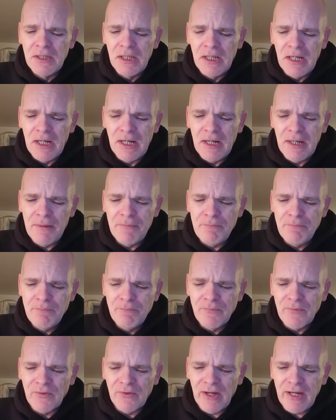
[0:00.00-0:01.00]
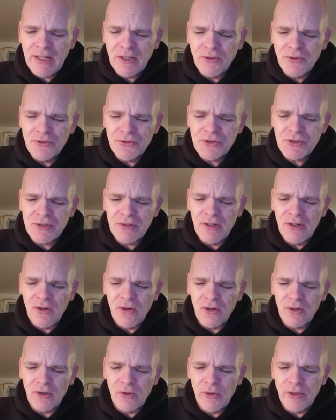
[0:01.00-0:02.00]
Um, Lakers
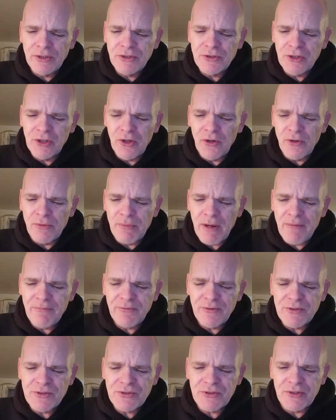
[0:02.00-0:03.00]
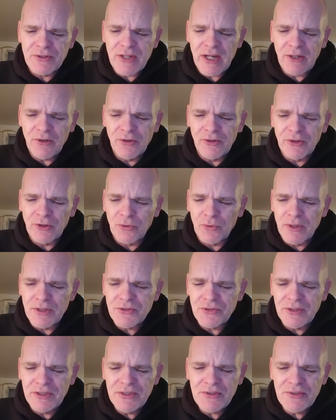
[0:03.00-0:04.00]
are going to go to Memphis to take on the
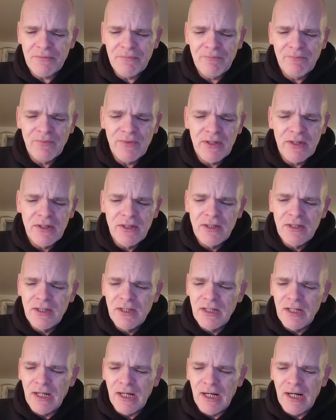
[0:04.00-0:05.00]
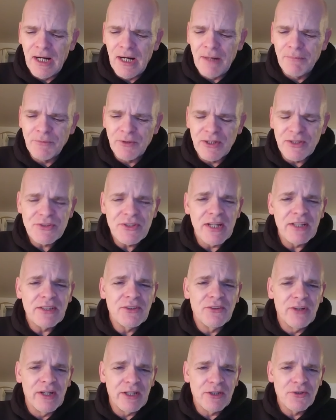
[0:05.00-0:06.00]
Grizzlies. I'm going to take the
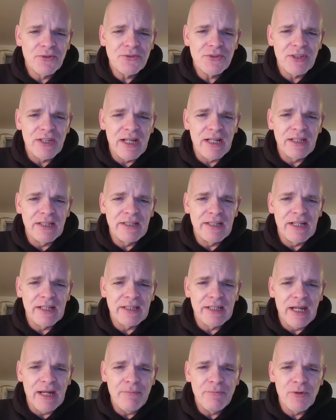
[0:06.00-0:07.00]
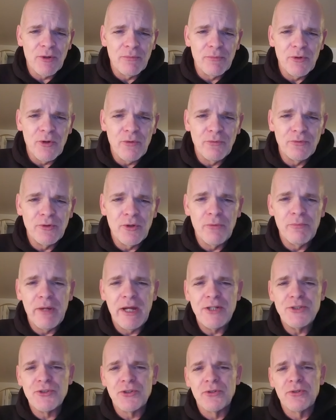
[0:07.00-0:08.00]
Lakers in that in that game. There are no, no
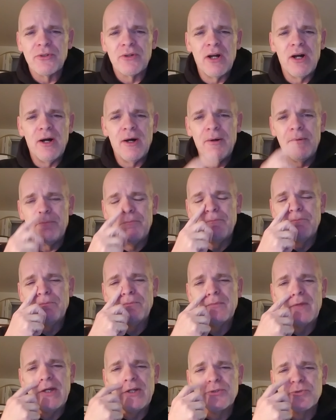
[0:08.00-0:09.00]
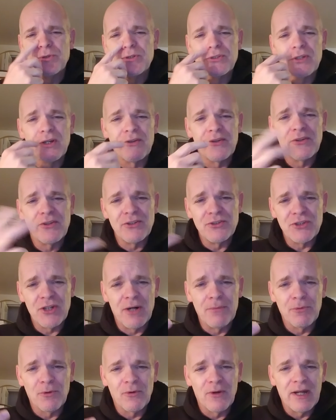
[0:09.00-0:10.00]
major um, injuries other than
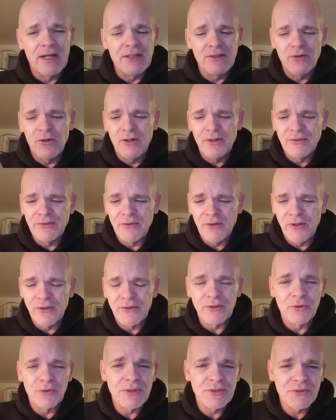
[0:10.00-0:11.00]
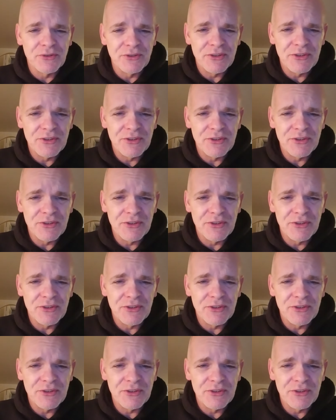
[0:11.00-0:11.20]
John Morant on on the Grizzlies